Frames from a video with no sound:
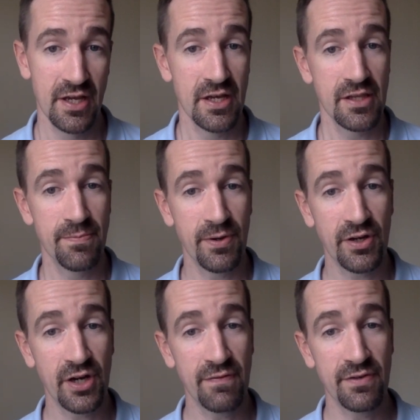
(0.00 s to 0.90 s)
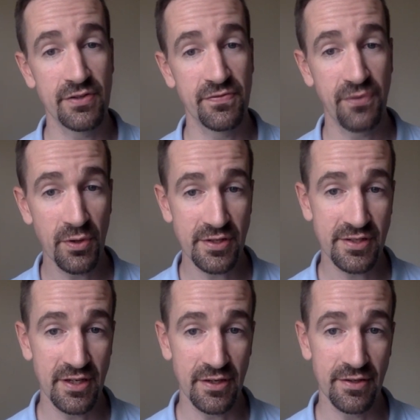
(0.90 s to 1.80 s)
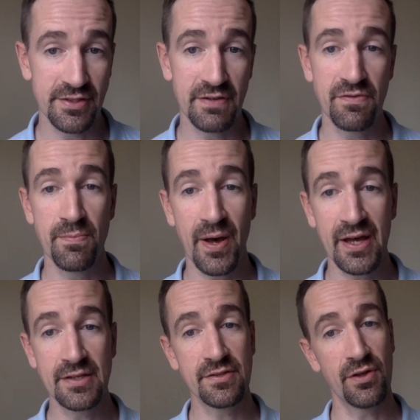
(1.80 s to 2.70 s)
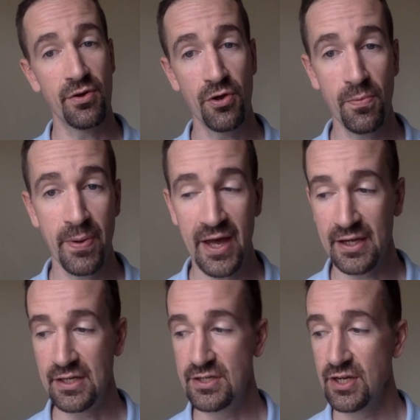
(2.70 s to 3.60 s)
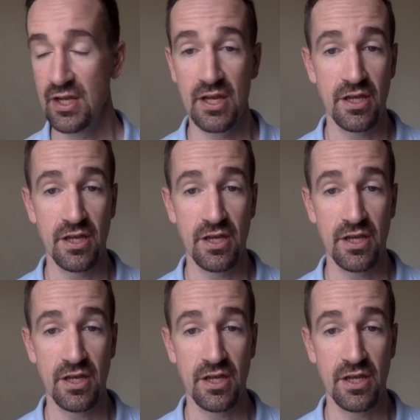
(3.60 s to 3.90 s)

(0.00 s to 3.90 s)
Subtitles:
The book covers 4 skills, and if you buy into the whole package,